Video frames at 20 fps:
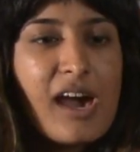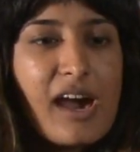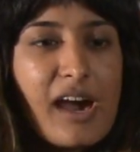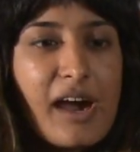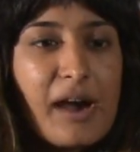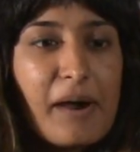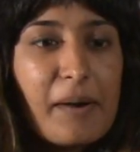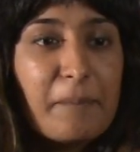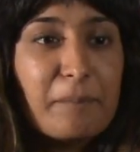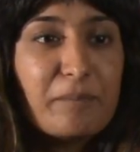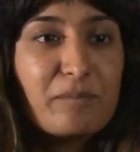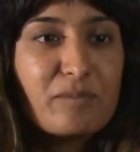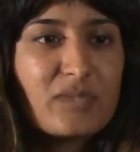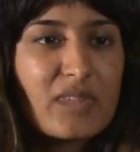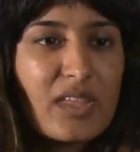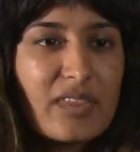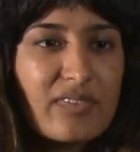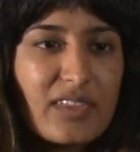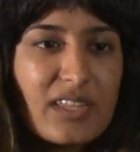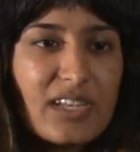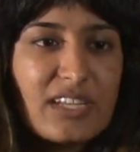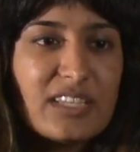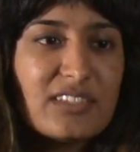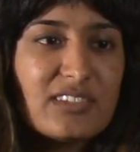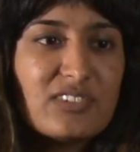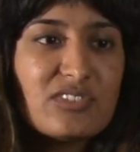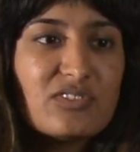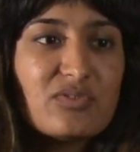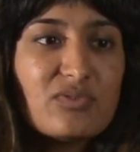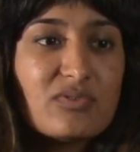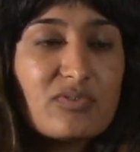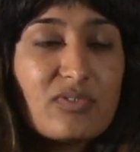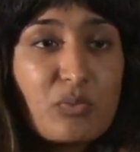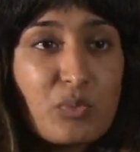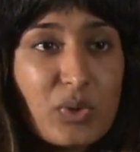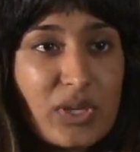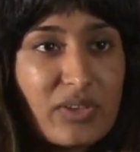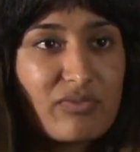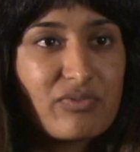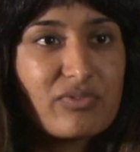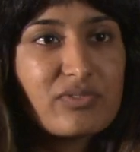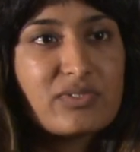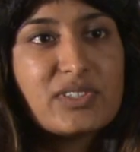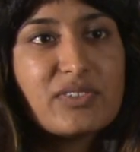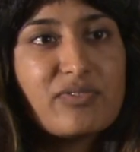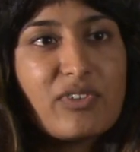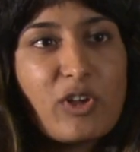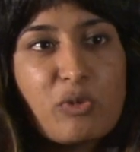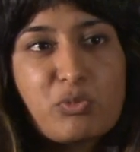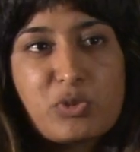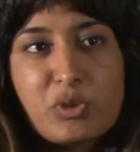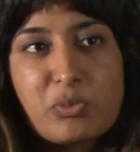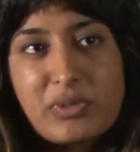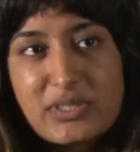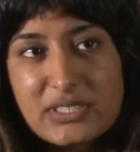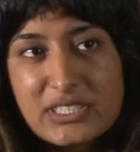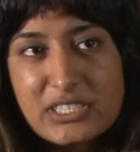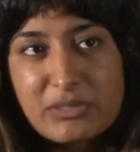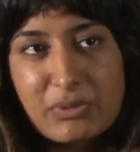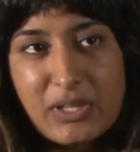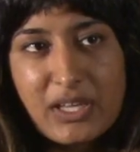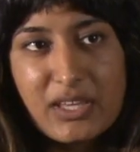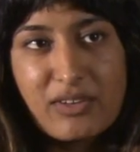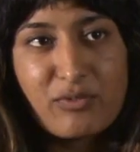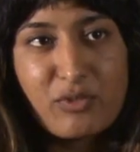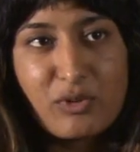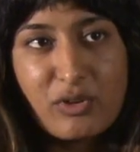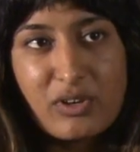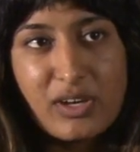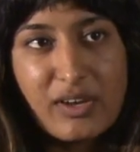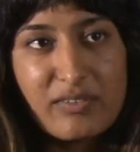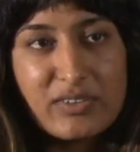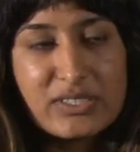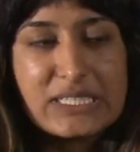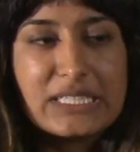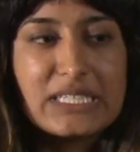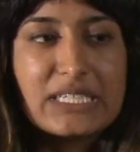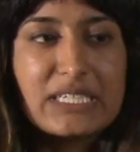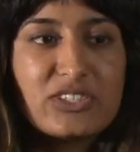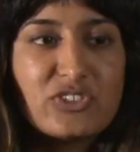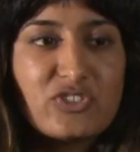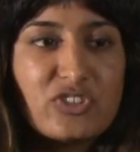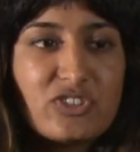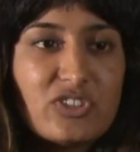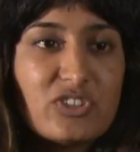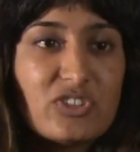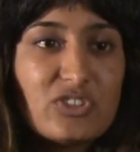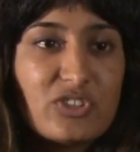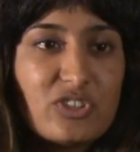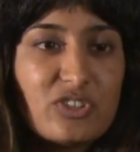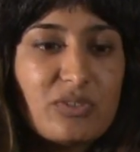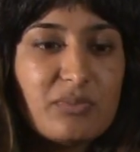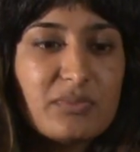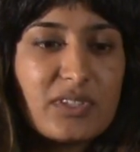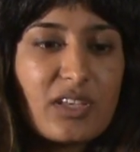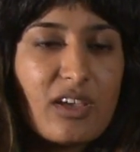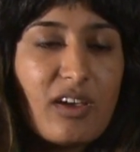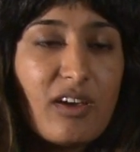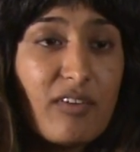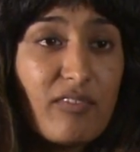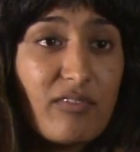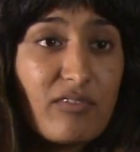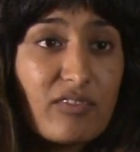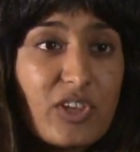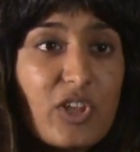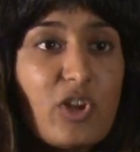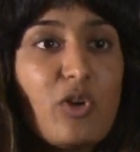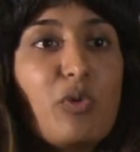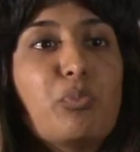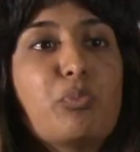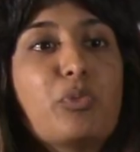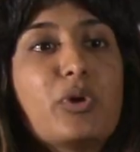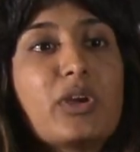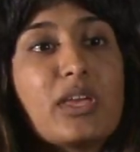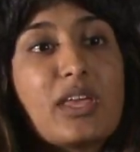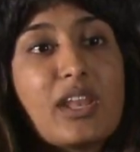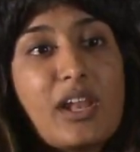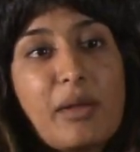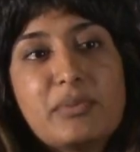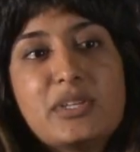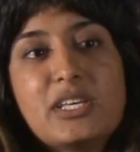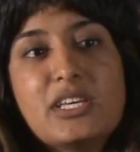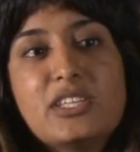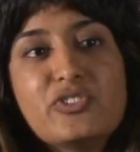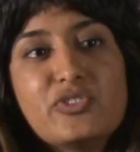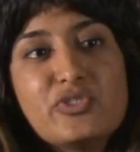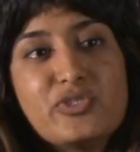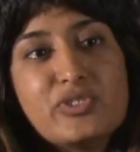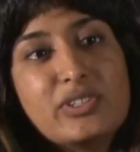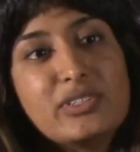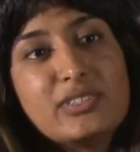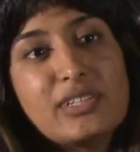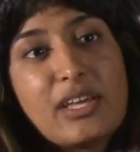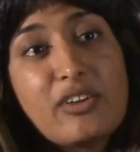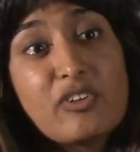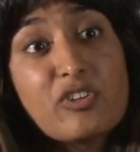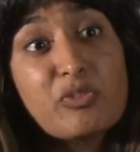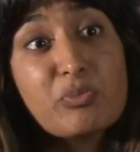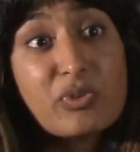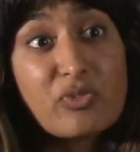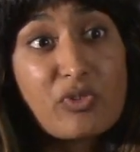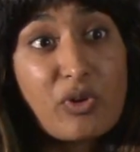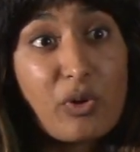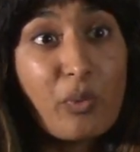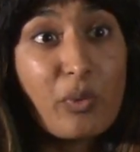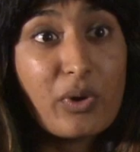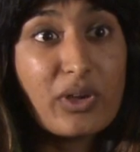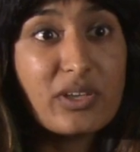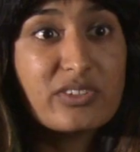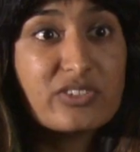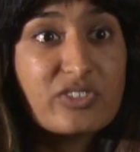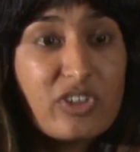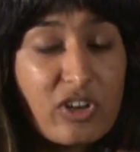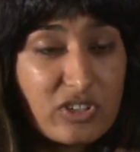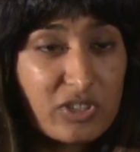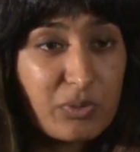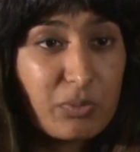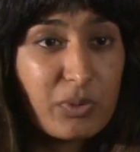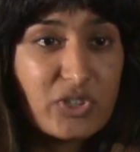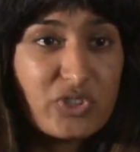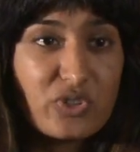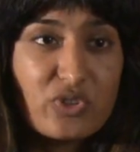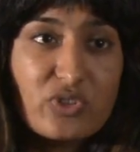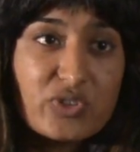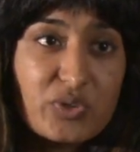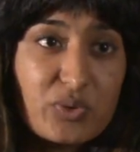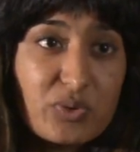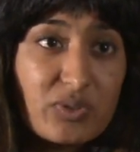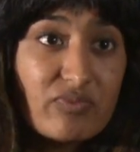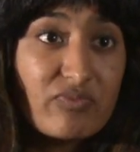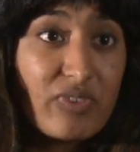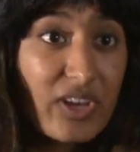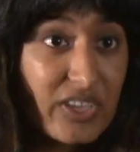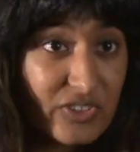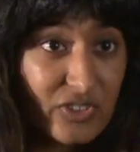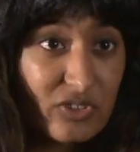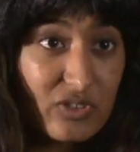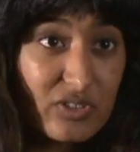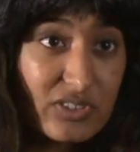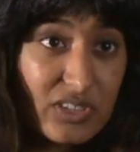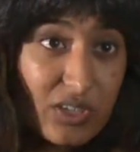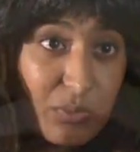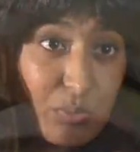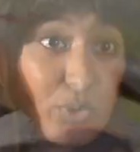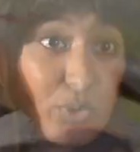Um, and then in, we've developed a business plan for it and everything. It's just in terms of you know bringing up to industry standard before we start to pitch it to investors and